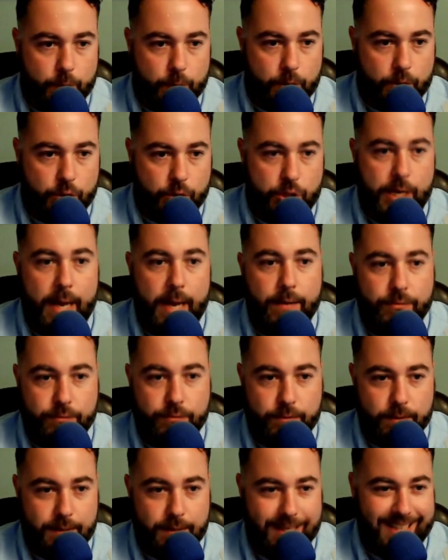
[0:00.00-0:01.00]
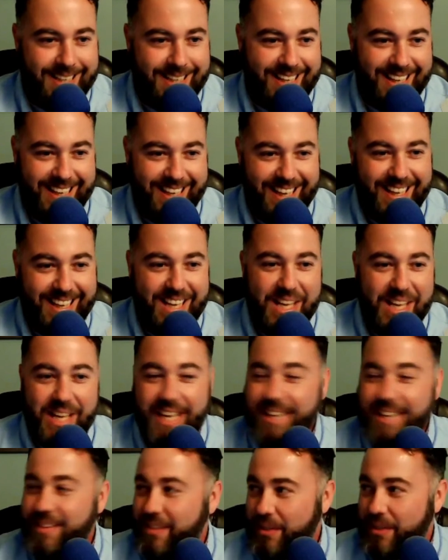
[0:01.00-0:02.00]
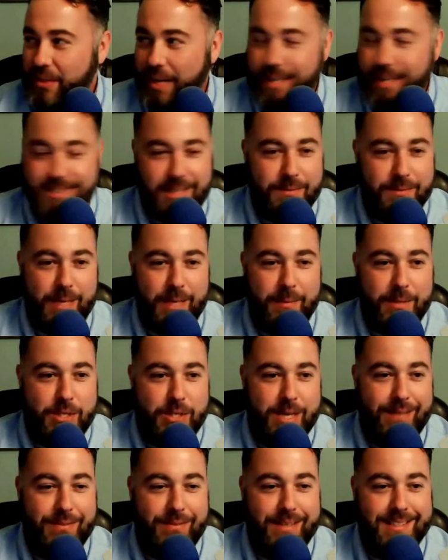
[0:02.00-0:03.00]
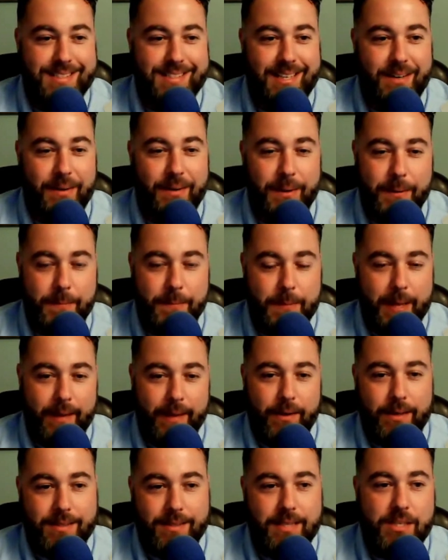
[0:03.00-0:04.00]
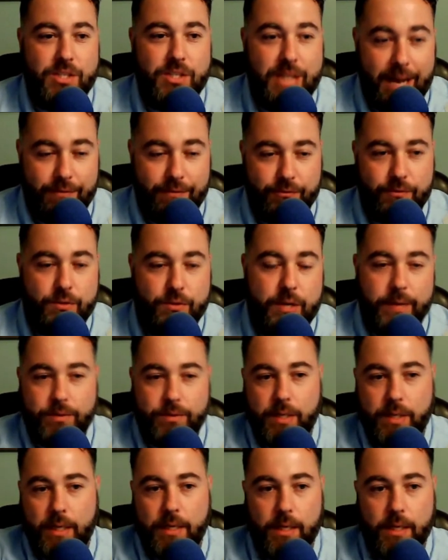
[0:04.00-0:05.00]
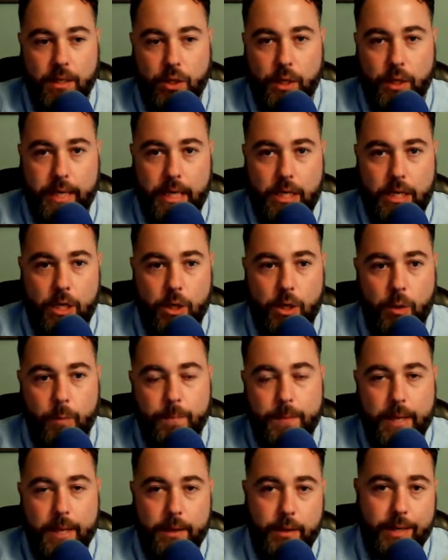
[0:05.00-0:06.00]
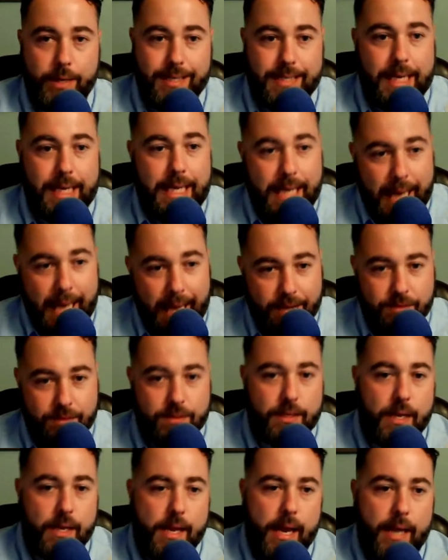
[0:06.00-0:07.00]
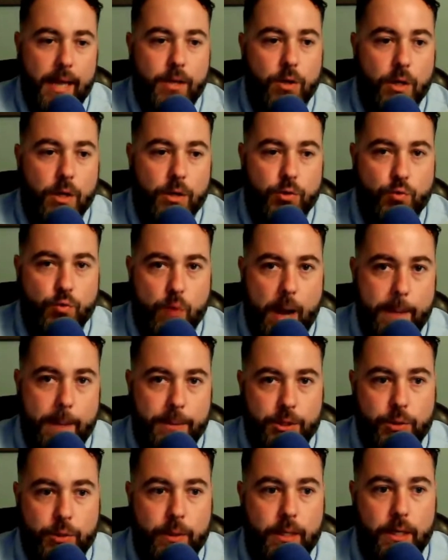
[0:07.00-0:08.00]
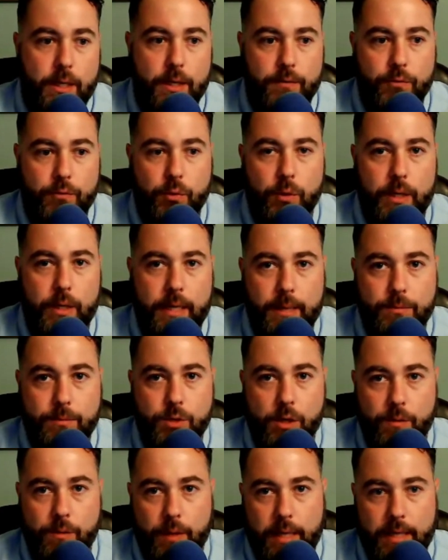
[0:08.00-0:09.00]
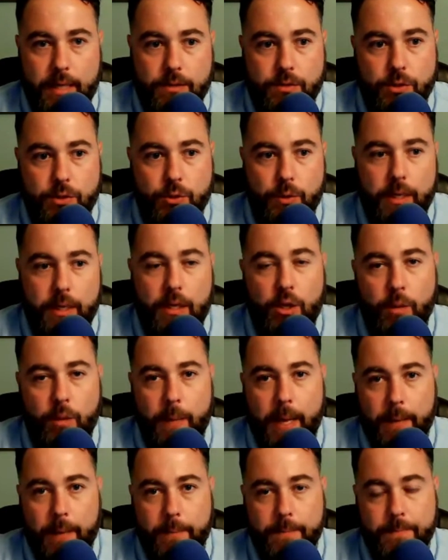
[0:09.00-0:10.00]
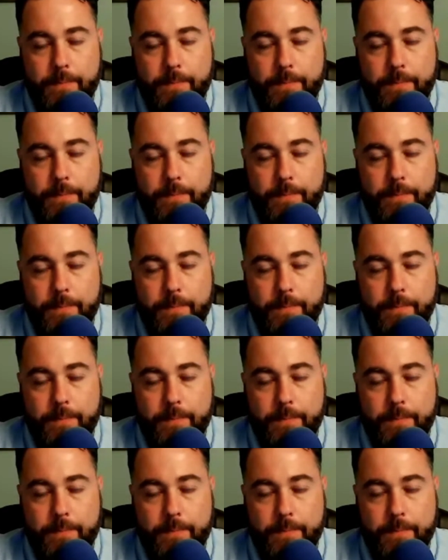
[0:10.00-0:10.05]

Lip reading: Jeff, your dog's name is going to be Jeff in this scenario, you're going to say, Jeff. Jeff's going to look at you. You're going to say, yes, and you're going to drop a treat on the floor. He comes over, he eats the treat, and you pet him.